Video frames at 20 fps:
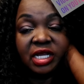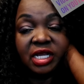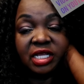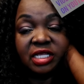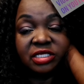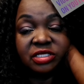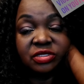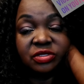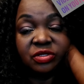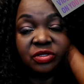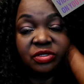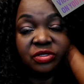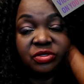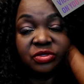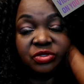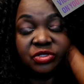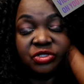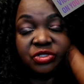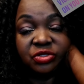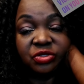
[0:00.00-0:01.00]
Ask God
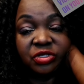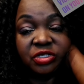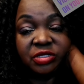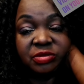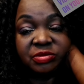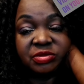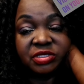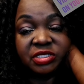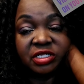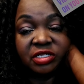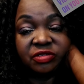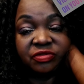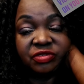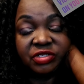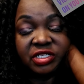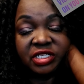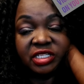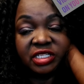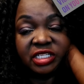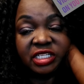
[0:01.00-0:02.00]
to show Himself
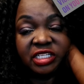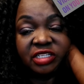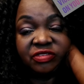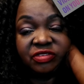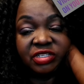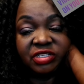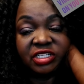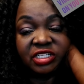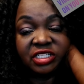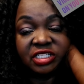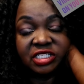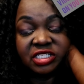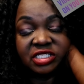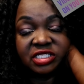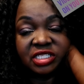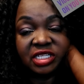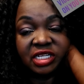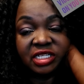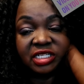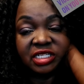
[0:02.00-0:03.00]
in even in the
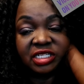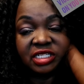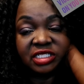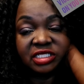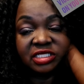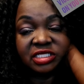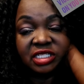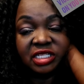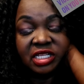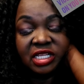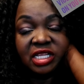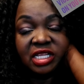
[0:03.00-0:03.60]
sadness,